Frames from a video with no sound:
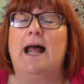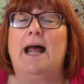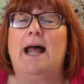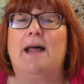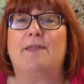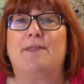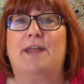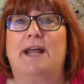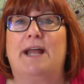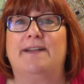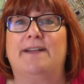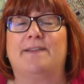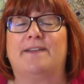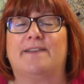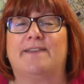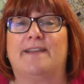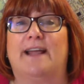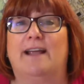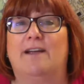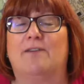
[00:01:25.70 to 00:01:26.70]
Then in the
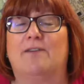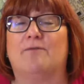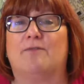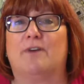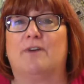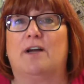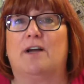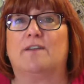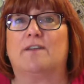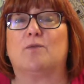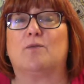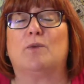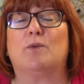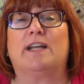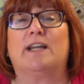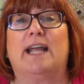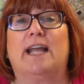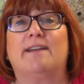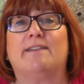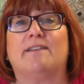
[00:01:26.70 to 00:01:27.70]
second verse, we're
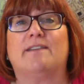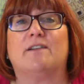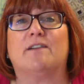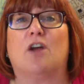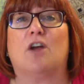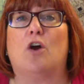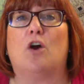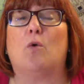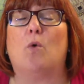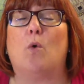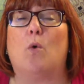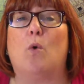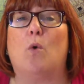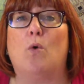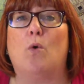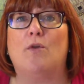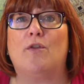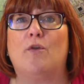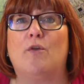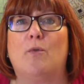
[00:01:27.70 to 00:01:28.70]
going to go
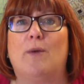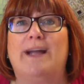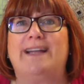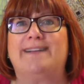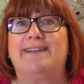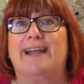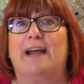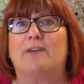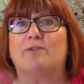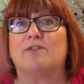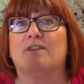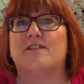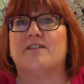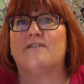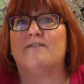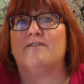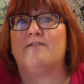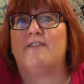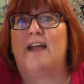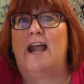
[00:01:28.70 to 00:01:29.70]
all the way down to the
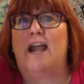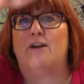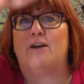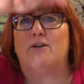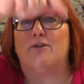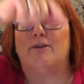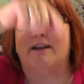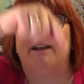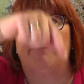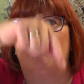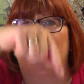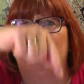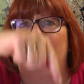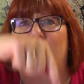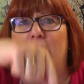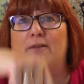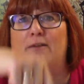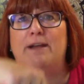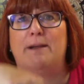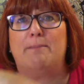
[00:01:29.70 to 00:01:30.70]
very,
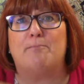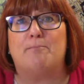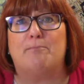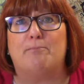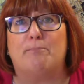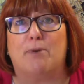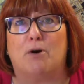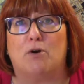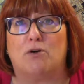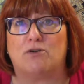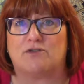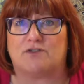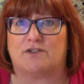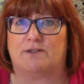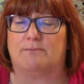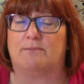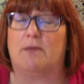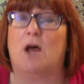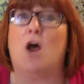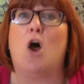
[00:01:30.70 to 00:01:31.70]
very
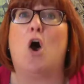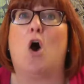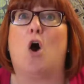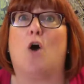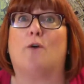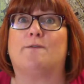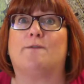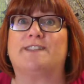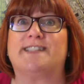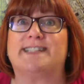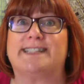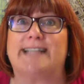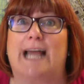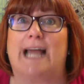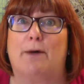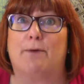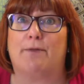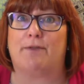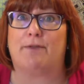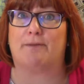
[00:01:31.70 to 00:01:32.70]
bottom of
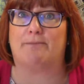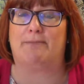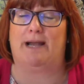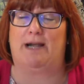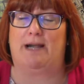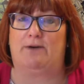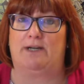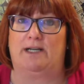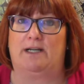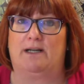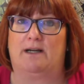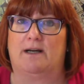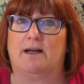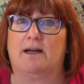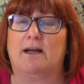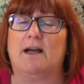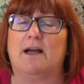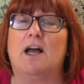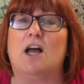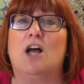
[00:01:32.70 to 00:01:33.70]
South America
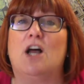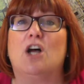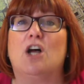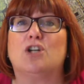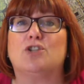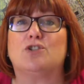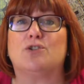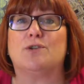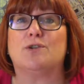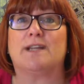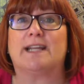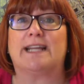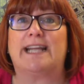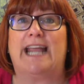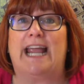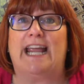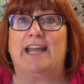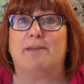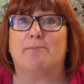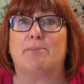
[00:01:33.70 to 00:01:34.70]
to the
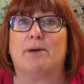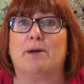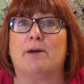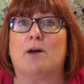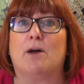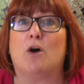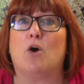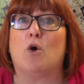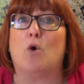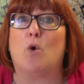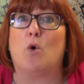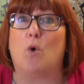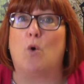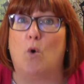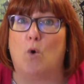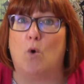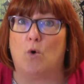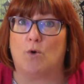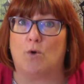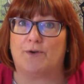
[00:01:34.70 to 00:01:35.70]
Cape
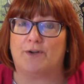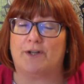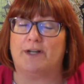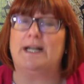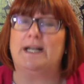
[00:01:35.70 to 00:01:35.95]
Horn.